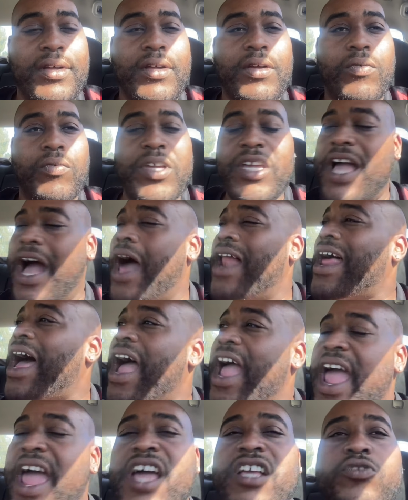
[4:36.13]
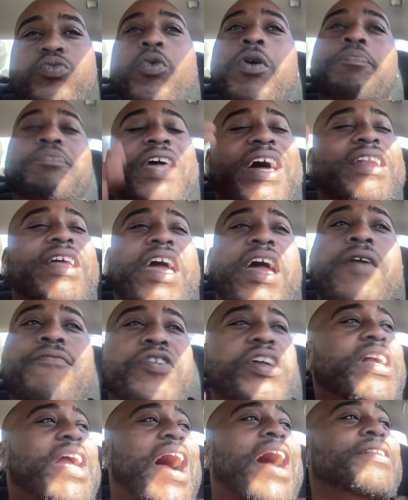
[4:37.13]
We got our ass whooped at
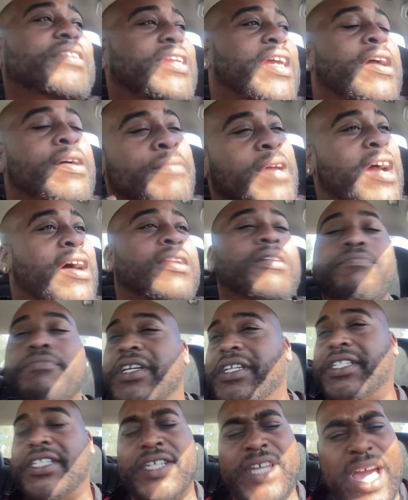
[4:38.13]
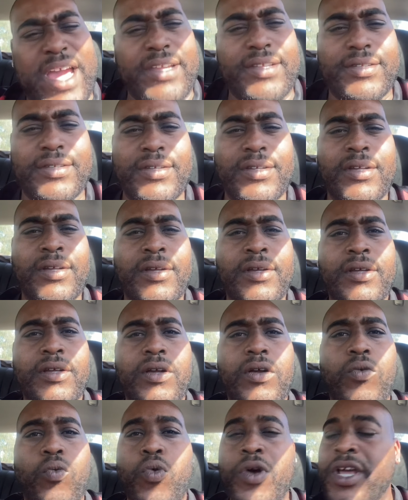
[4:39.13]
every goddamn element tonight.
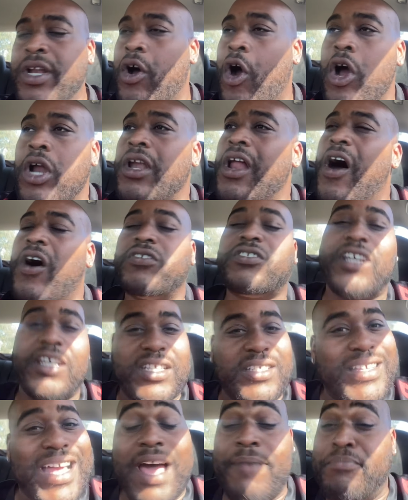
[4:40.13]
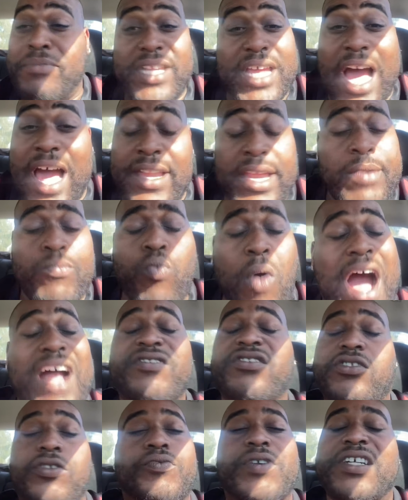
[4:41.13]
Win or loss, because I didn't
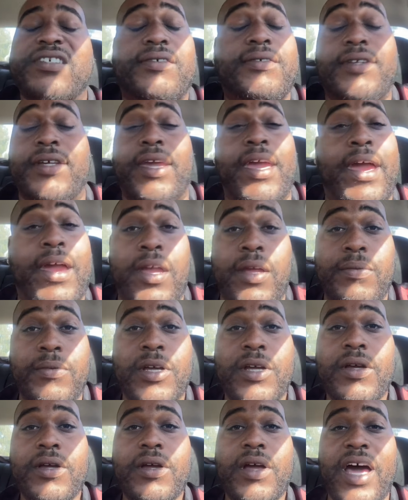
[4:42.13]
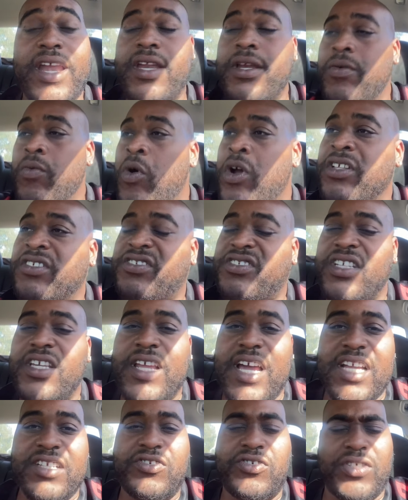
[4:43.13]
watch the rest of the game. I didn't even want to see
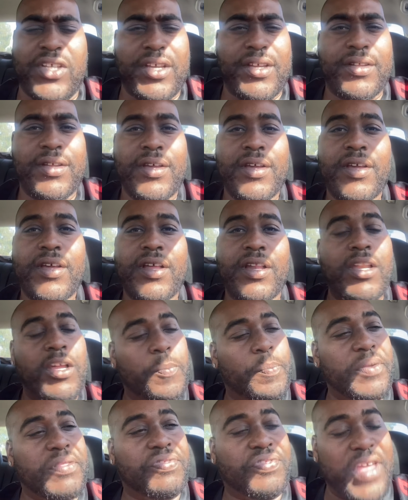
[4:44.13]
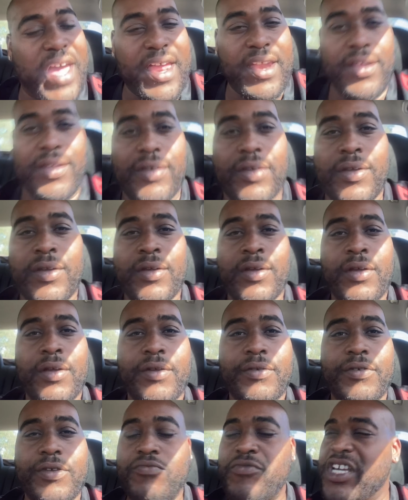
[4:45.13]
that shit. It looked pathetic.
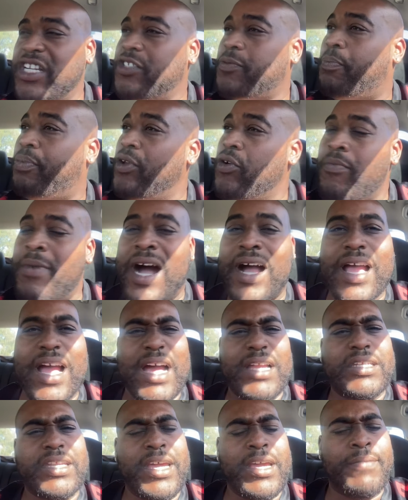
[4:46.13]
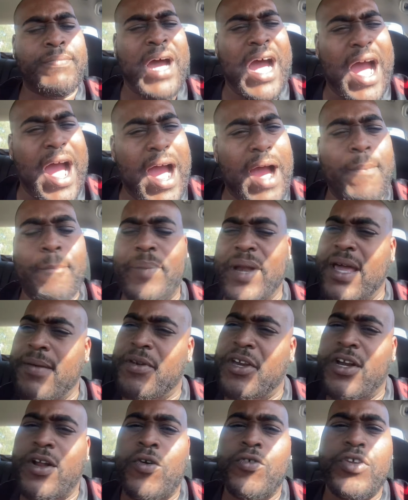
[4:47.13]
You niggas blew my goddamn high. I'm blaming
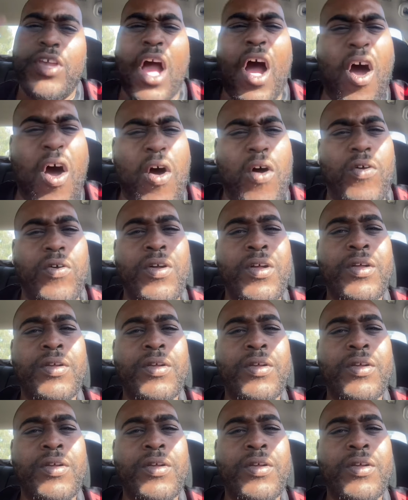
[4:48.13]
it on y'all.